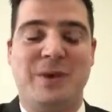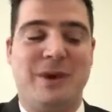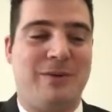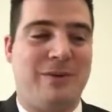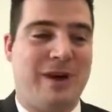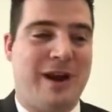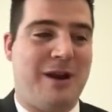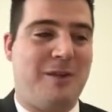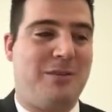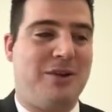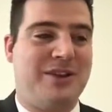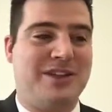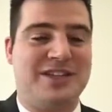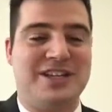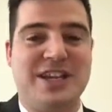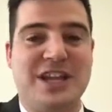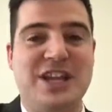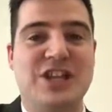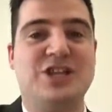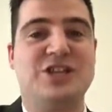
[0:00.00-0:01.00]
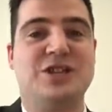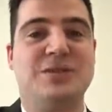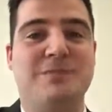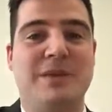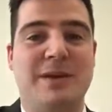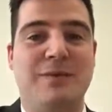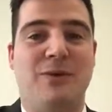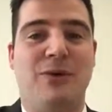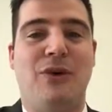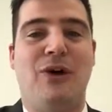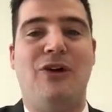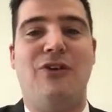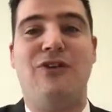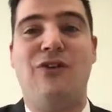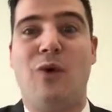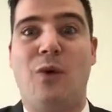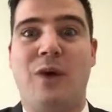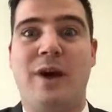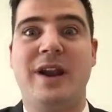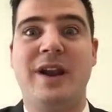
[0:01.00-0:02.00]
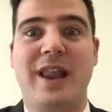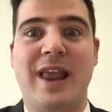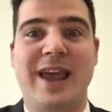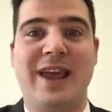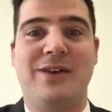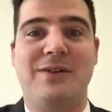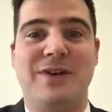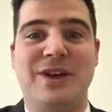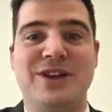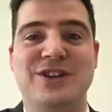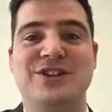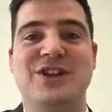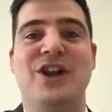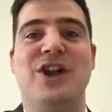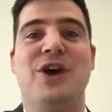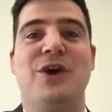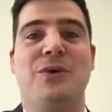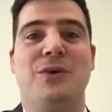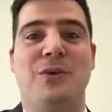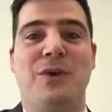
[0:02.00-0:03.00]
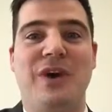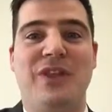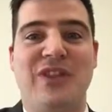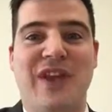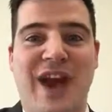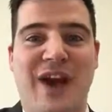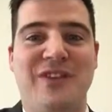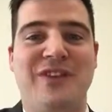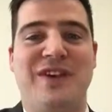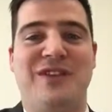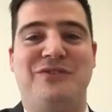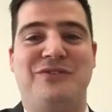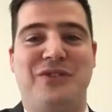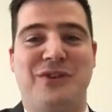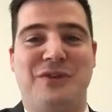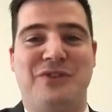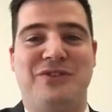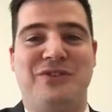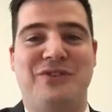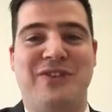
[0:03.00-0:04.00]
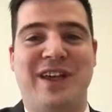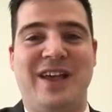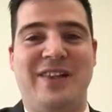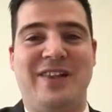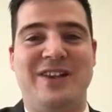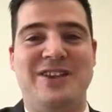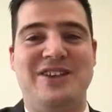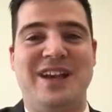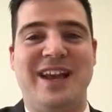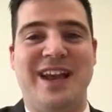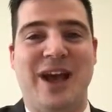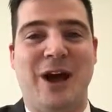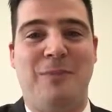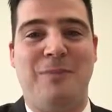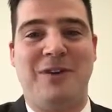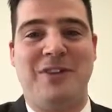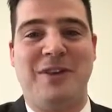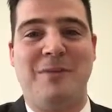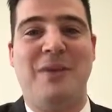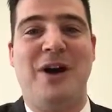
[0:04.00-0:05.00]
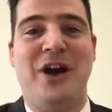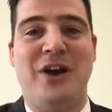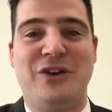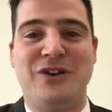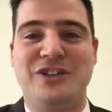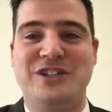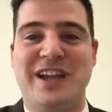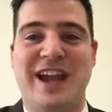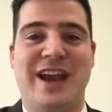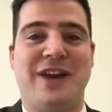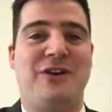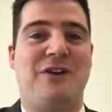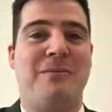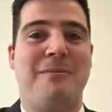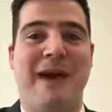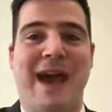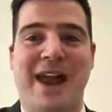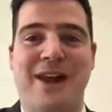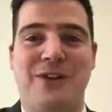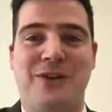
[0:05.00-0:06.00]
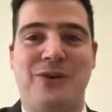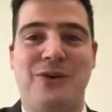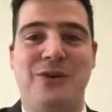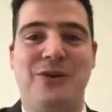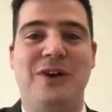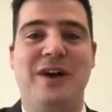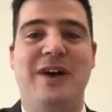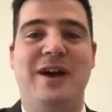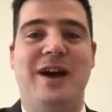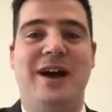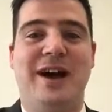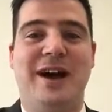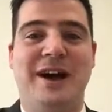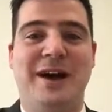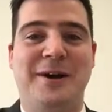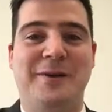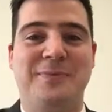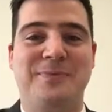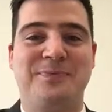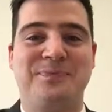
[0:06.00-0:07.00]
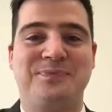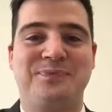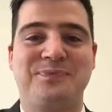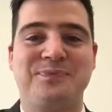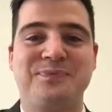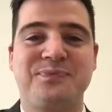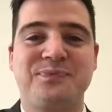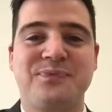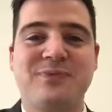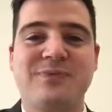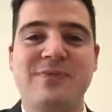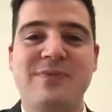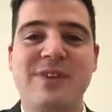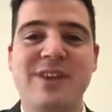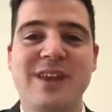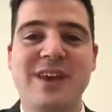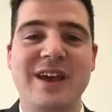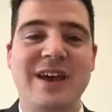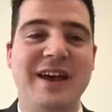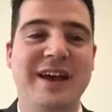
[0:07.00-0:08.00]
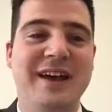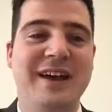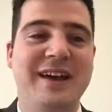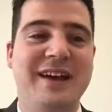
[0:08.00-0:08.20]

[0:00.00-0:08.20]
We were able to teach people a foreign language without the influence of English and helping them understand grammatical um, uh,